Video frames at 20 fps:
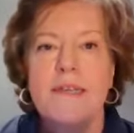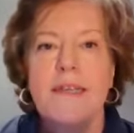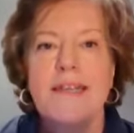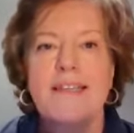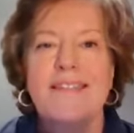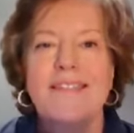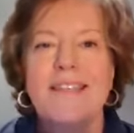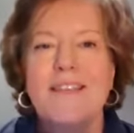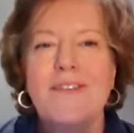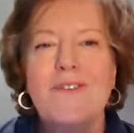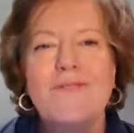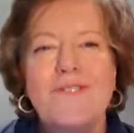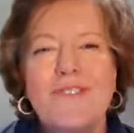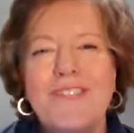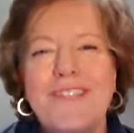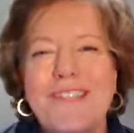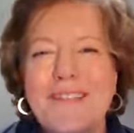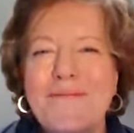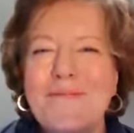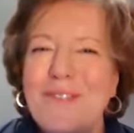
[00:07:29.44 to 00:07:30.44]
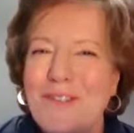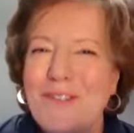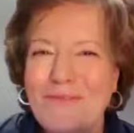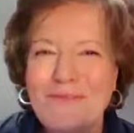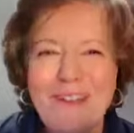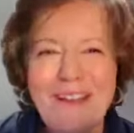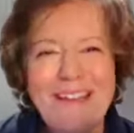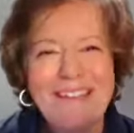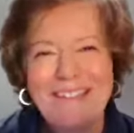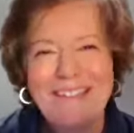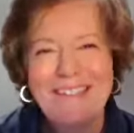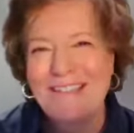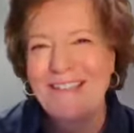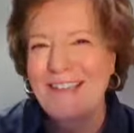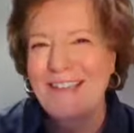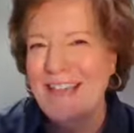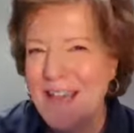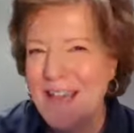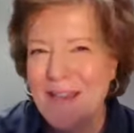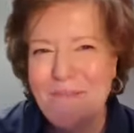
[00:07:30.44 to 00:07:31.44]
They say, you just seem so nice and
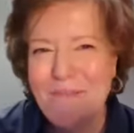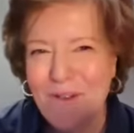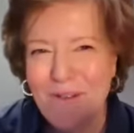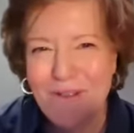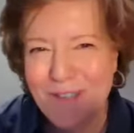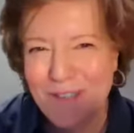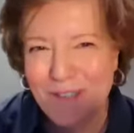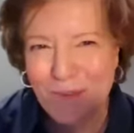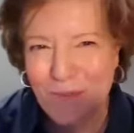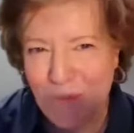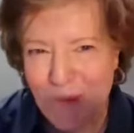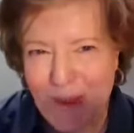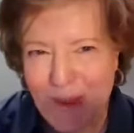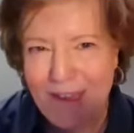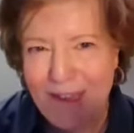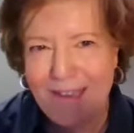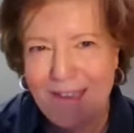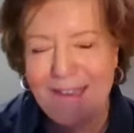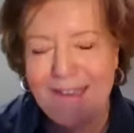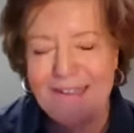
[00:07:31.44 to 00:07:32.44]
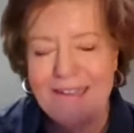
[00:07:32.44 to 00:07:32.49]
you came all this way.